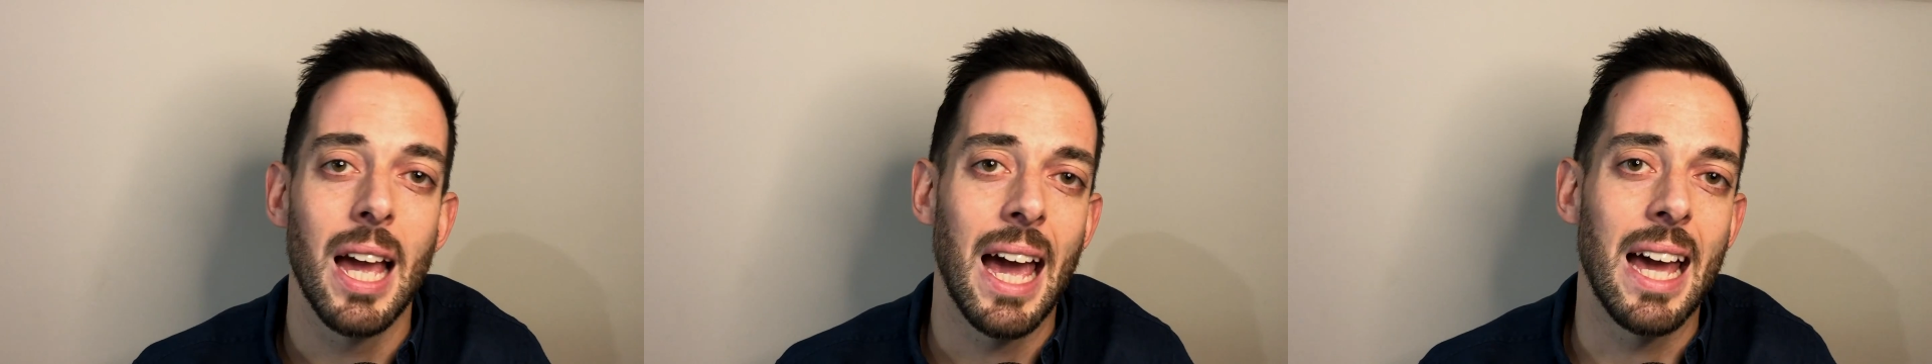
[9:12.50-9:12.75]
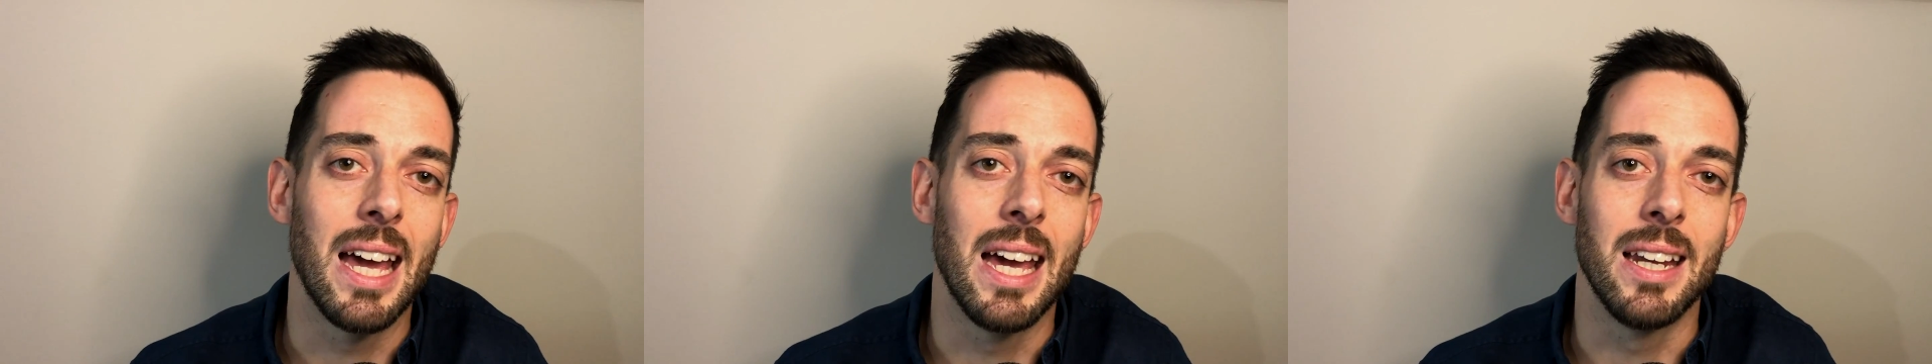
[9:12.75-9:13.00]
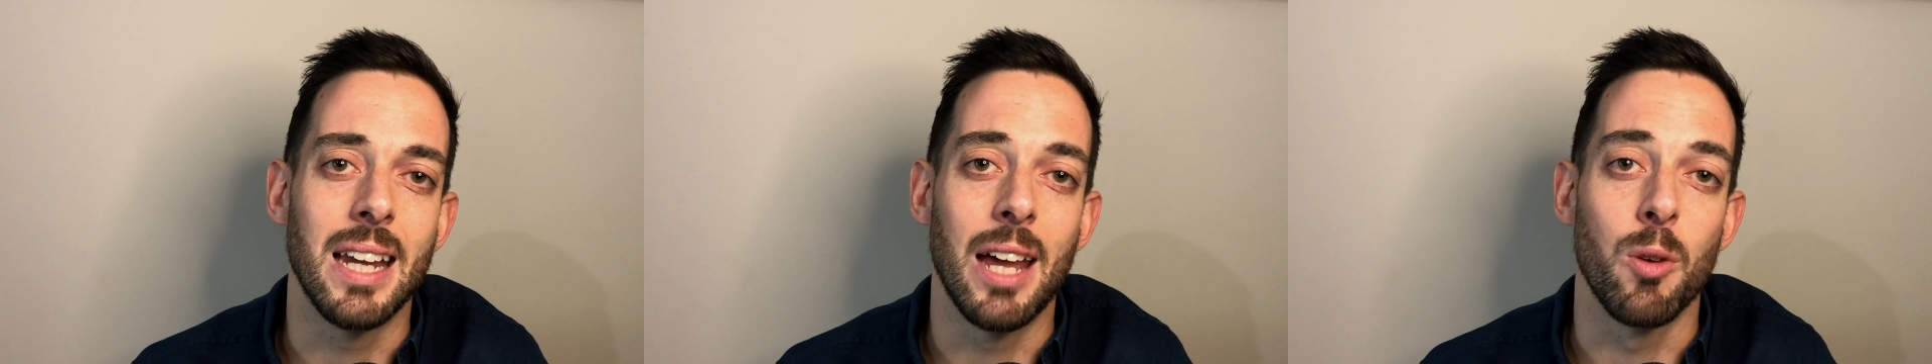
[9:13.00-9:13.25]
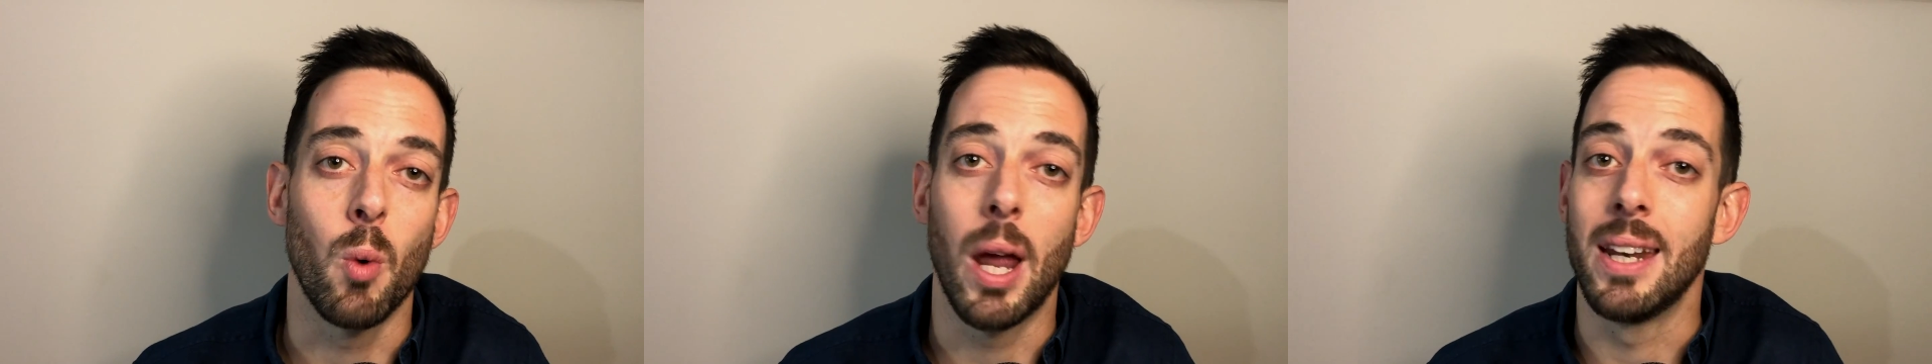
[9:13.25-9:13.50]
and
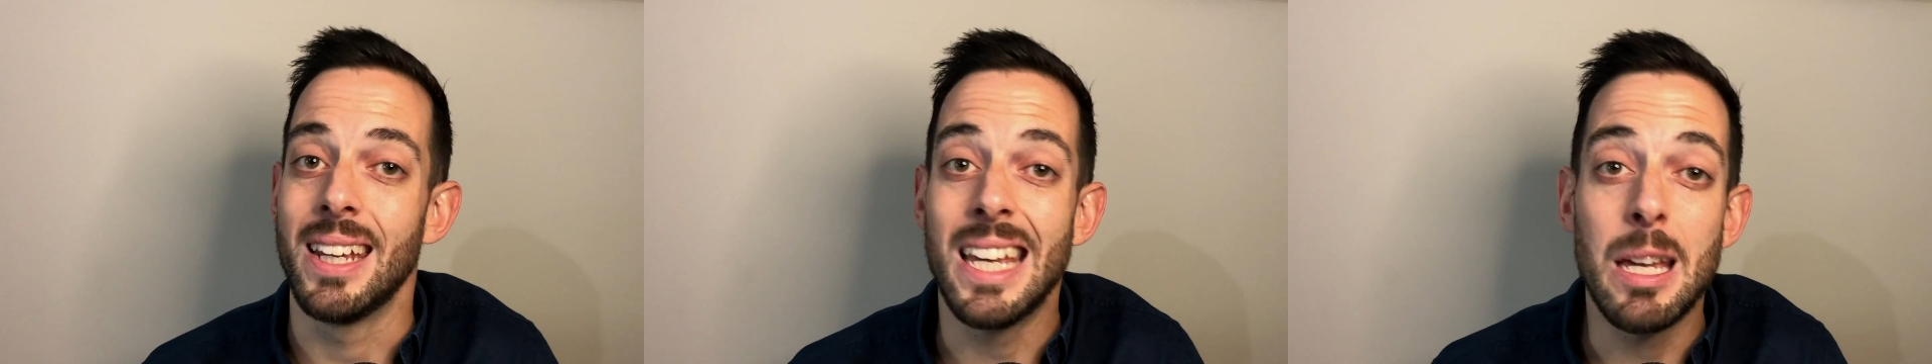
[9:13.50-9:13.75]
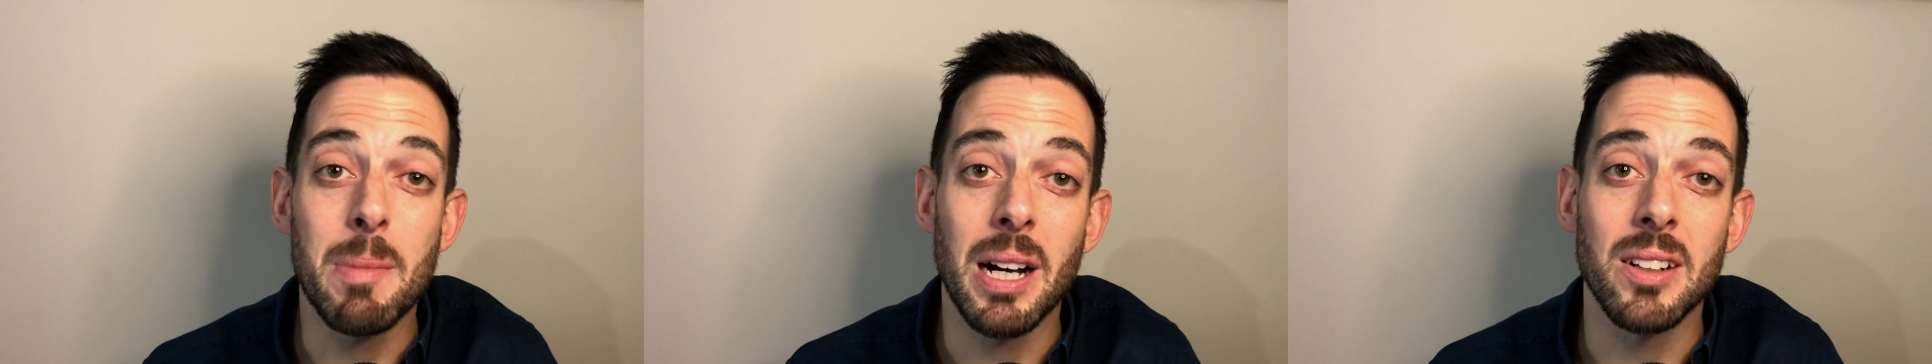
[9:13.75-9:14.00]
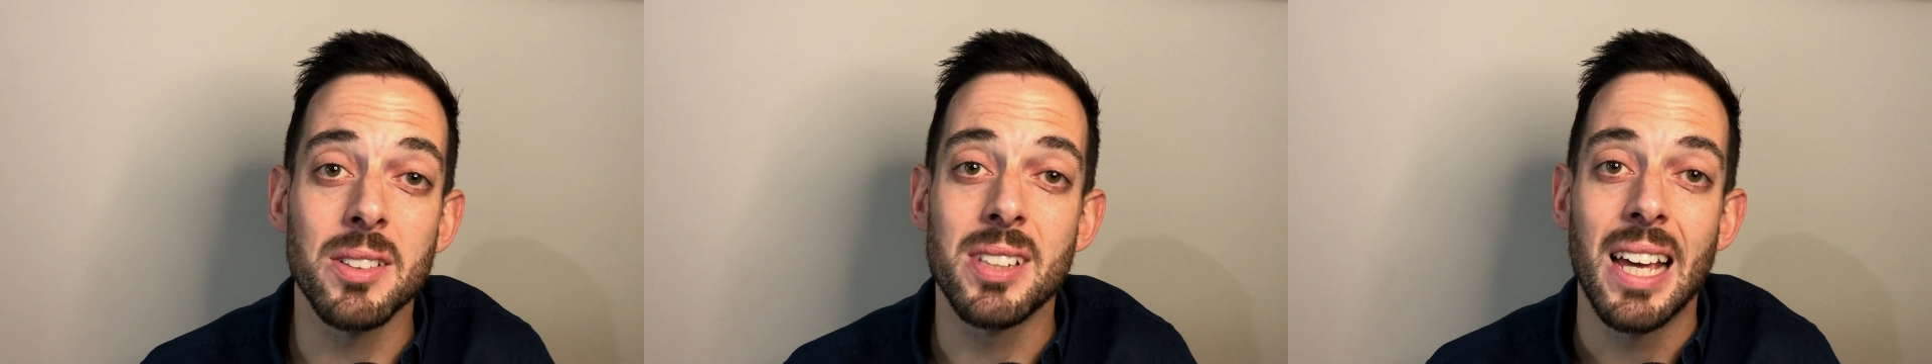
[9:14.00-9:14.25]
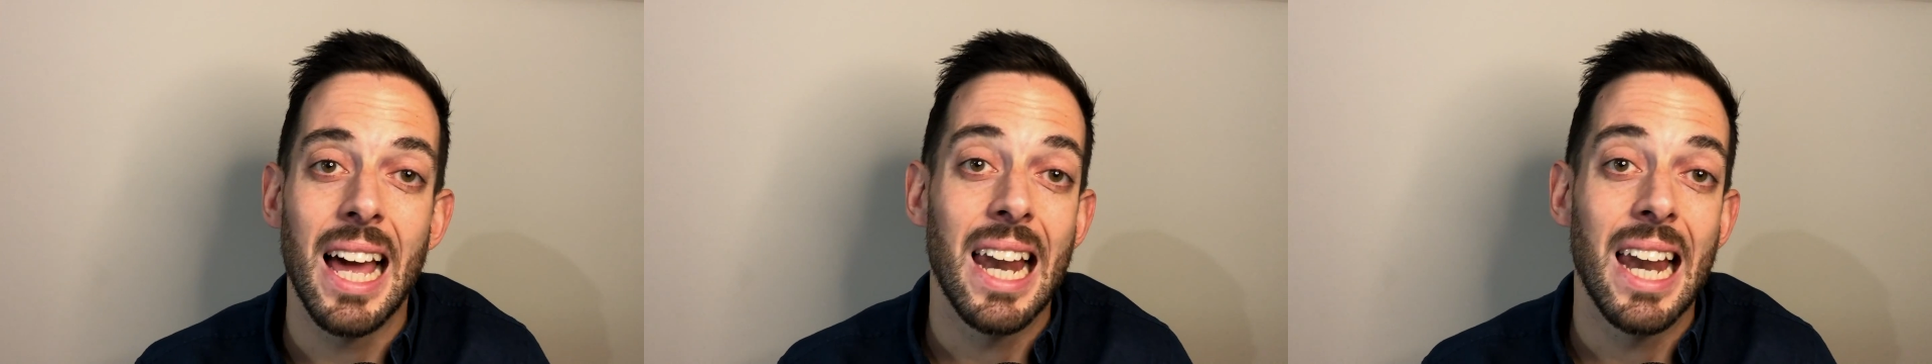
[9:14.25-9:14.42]
emails.